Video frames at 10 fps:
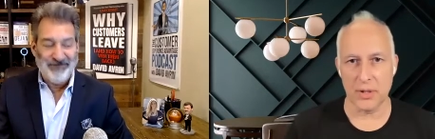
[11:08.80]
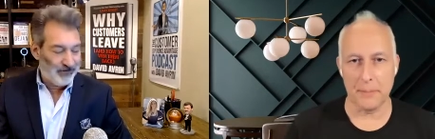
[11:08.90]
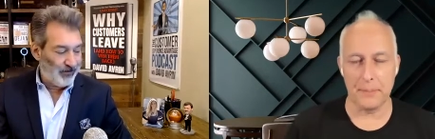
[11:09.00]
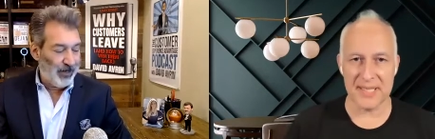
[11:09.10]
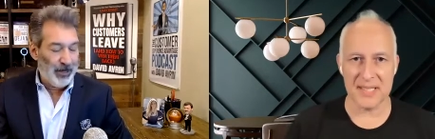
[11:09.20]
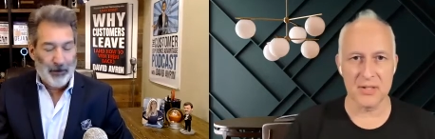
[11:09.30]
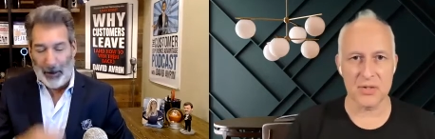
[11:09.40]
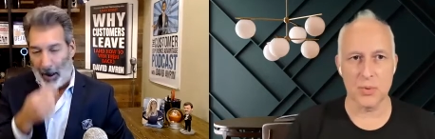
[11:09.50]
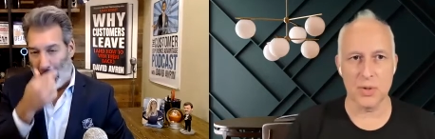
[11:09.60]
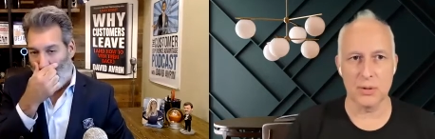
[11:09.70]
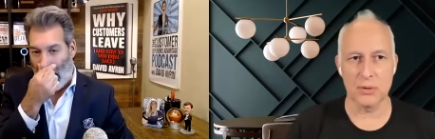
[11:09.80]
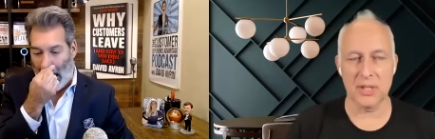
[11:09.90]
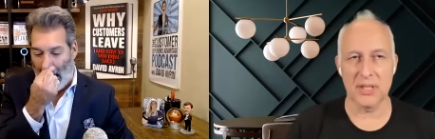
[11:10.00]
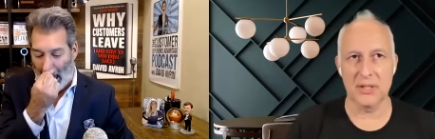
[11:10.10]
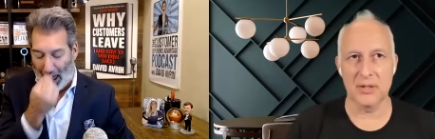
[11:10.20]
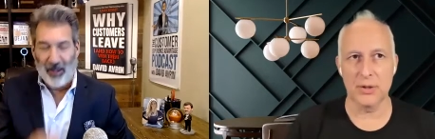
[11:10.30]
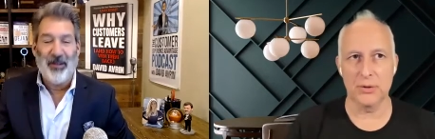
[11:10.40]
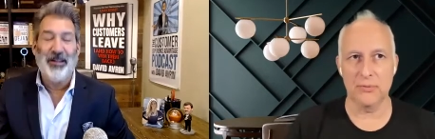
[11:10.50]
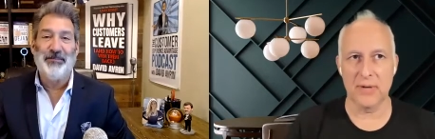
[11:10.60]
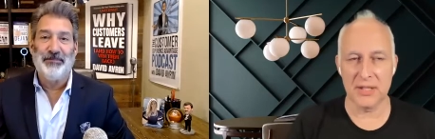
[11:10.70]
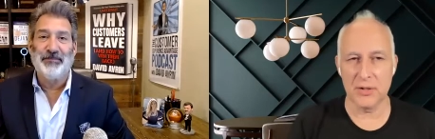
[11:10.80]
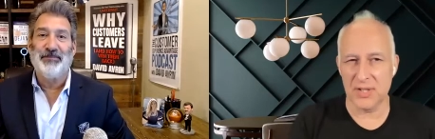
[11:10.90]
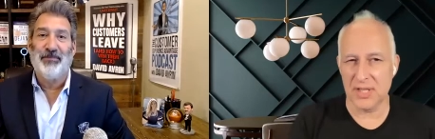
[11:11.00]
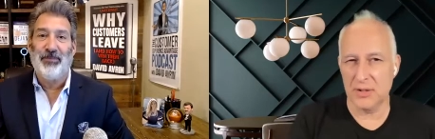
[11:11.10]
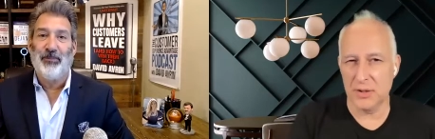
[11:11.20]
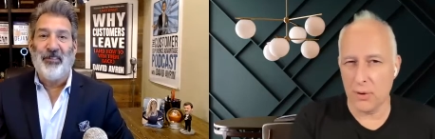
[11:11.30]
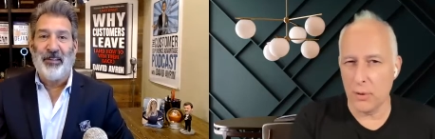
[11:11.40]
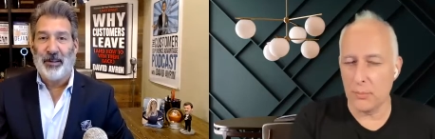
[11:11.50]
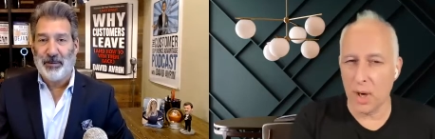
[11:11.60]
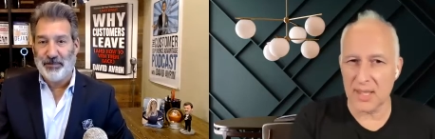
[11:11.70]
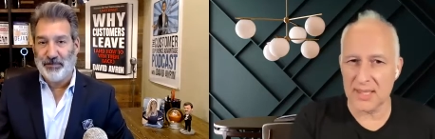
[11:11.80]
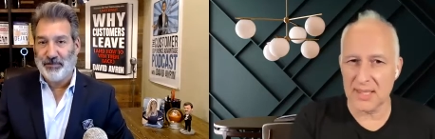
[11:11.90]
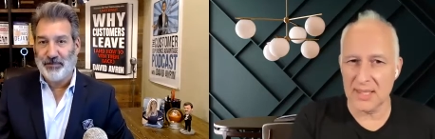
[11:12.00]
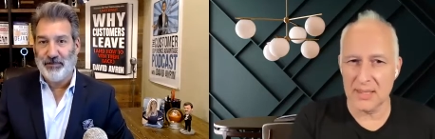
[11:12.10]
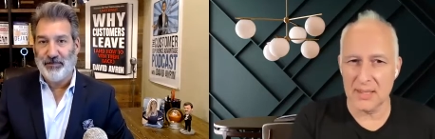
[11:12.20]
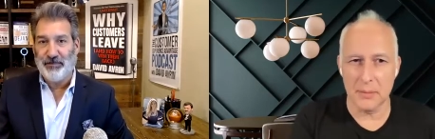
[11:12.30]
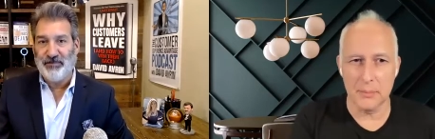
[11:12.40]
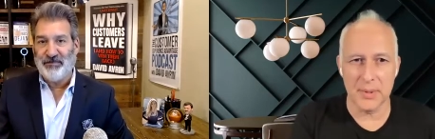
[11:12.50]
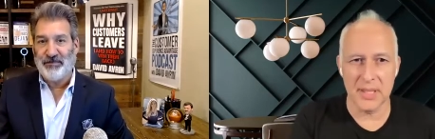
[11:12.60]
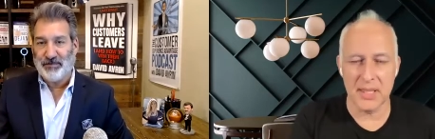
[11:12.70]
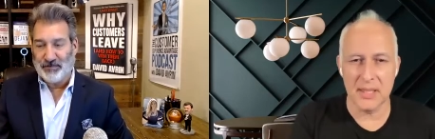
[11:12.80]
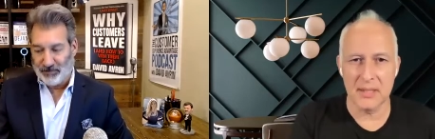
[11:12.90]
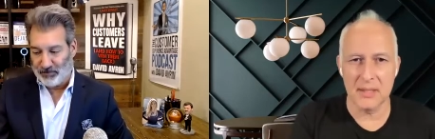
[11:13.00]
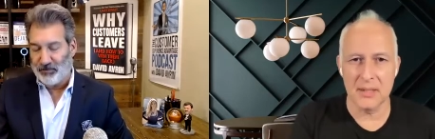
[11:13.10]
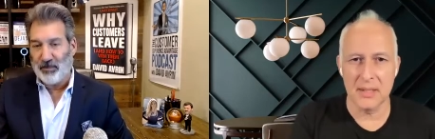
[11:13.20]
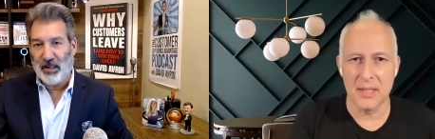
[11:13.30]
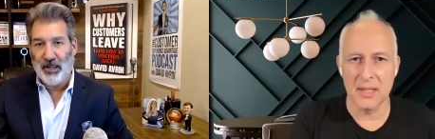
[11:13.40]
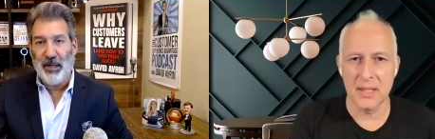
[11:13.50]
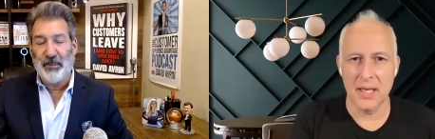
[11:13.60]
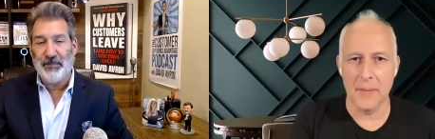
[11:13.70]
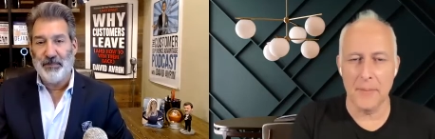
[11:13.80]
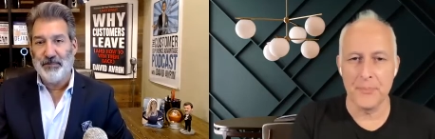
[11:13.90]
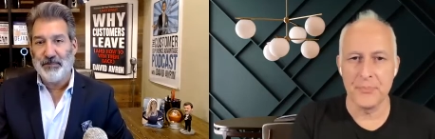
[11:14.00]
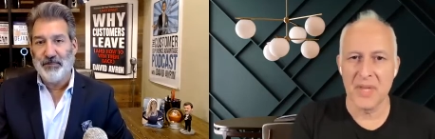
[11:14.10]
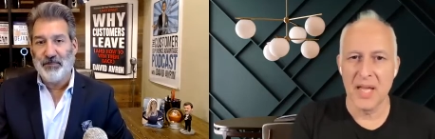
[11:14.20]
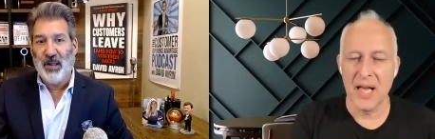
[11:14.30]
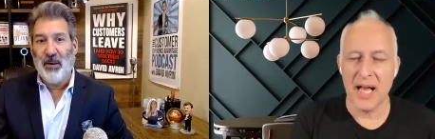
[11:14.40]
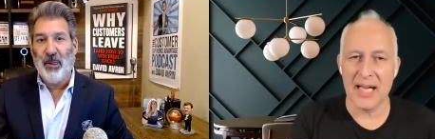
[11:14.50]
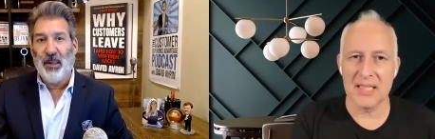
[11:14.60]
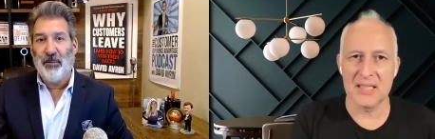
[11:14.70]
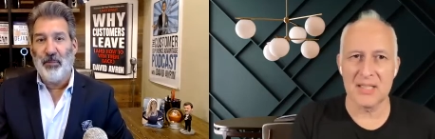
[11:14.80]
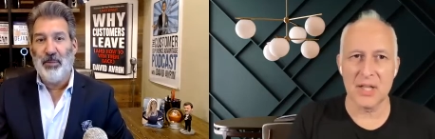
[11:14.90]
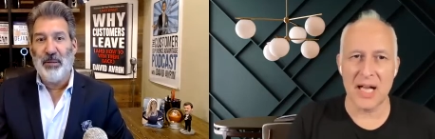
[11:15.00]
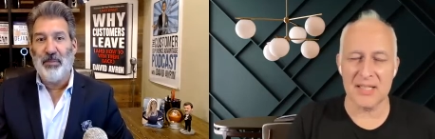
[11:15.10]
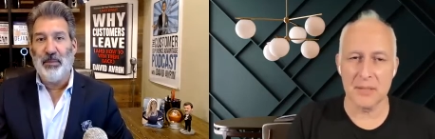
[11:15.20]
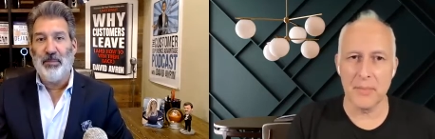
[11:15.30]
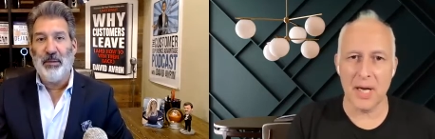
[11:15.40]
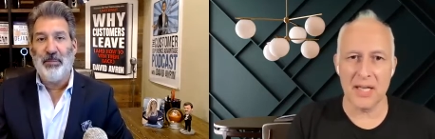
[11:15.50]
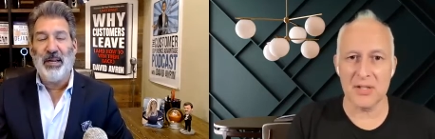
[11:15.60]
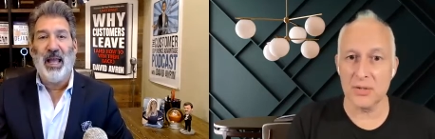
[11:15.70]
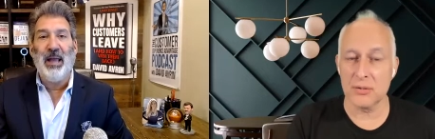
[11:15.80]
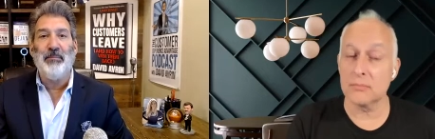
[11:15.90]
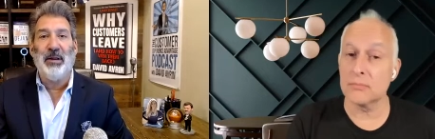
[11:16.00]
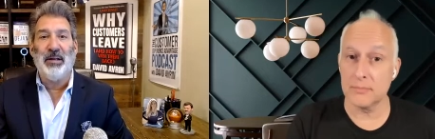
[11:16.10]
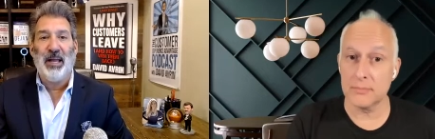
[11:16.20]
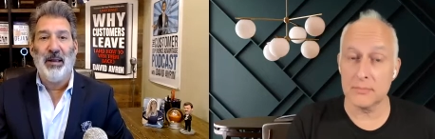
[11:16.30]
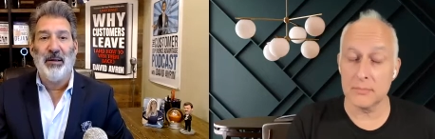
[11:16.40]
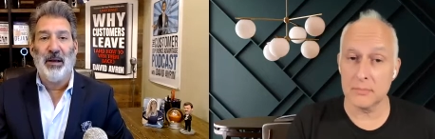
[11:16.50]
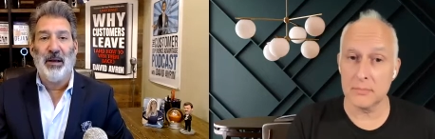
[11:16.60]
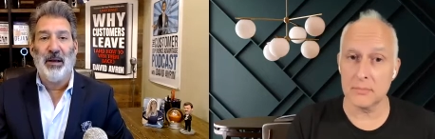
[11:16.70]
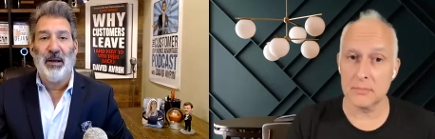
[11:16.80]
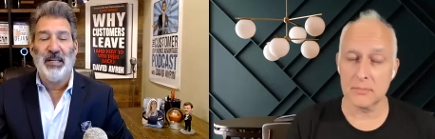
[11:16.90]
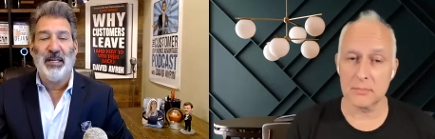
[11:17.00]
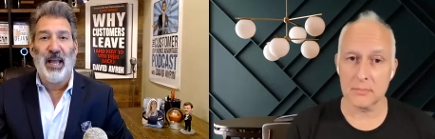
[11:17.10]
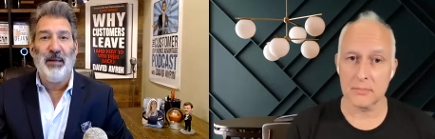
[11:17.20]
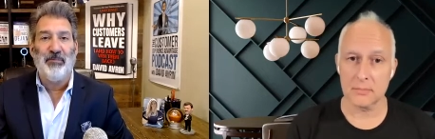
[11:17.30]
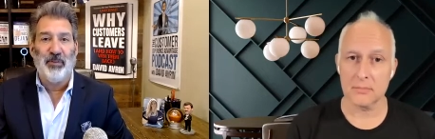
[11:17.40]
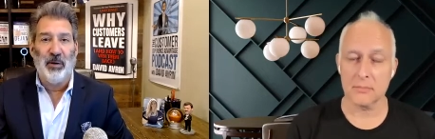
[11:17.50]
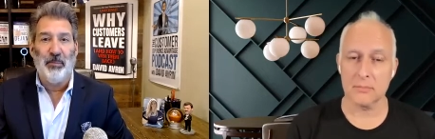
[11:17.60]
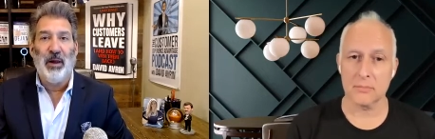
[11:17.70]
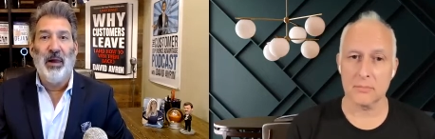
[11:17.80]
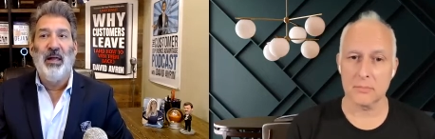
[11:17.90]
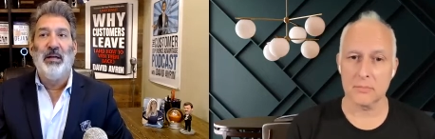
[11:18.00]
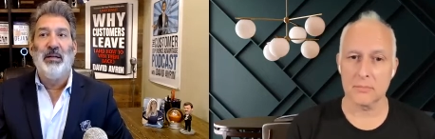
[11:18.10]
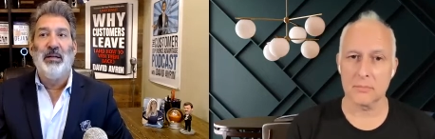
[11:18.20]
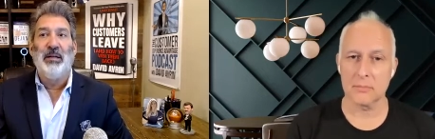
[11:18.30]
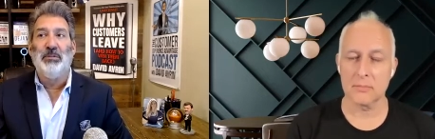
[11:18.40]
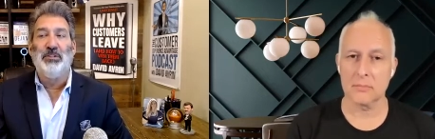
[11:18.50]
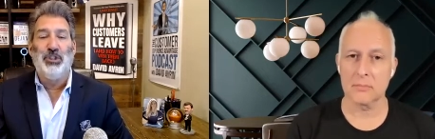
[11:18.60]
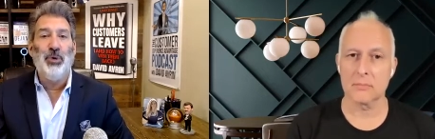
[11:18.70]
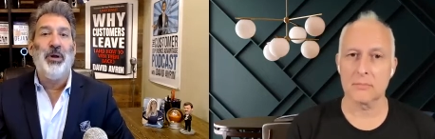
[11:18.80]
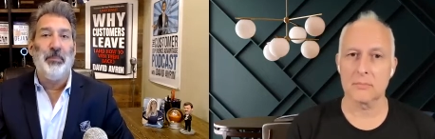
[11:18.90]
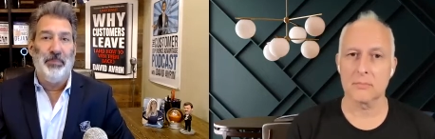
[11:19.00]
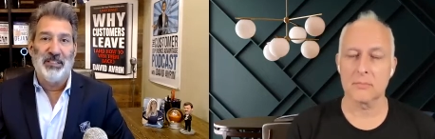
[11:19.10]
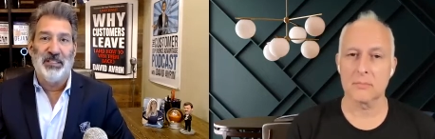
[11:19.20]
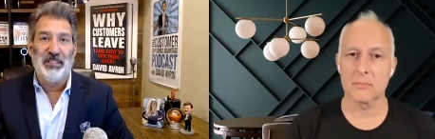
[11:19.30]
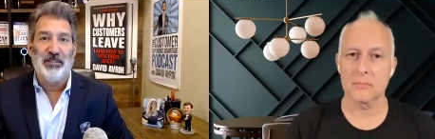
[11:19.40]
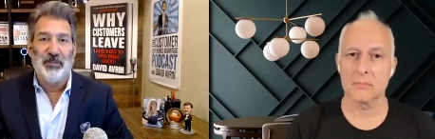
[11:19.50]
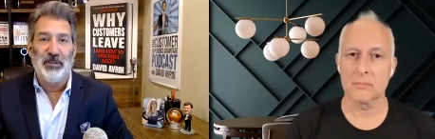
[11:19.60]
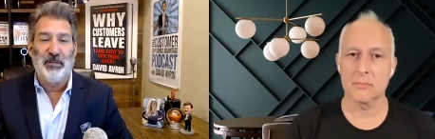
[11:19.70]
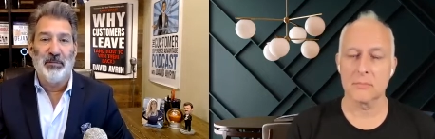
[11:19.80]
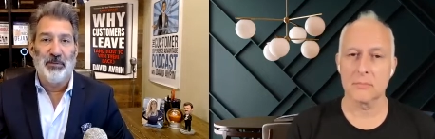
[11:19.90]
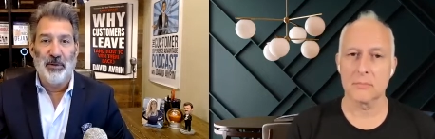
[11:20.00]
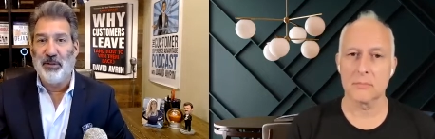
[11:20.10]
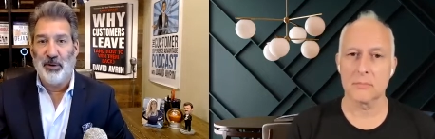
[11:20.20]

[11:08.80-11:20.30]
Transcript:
Speaker 1: the yeah. business world and you ran you said your own marketing company yeah yeah
Speaker 2: and but, but as a, but, but as, it, came, it came i was going to say it came from doing business for for 30